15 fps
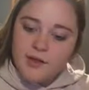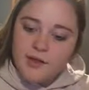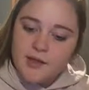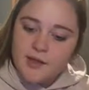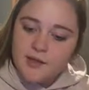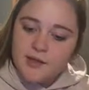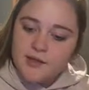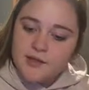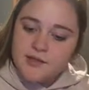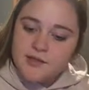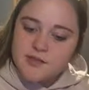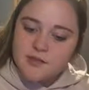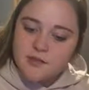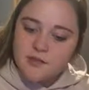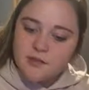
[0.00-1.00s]

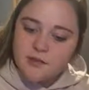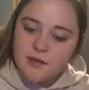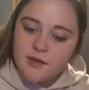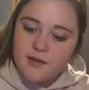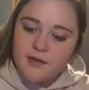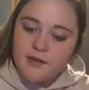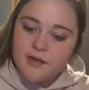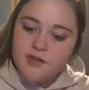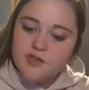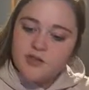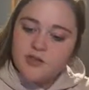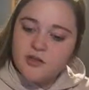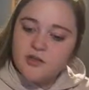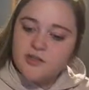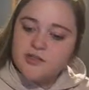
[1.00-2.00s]
is the
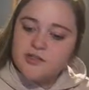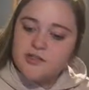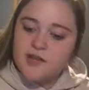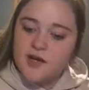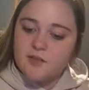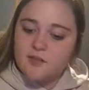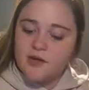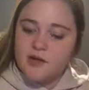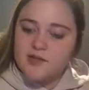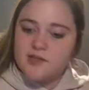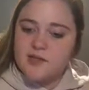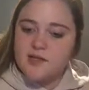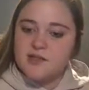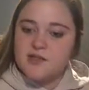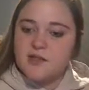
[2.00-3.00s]
engineering design
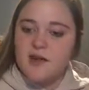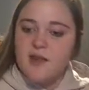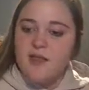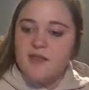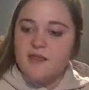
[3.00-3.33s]
process.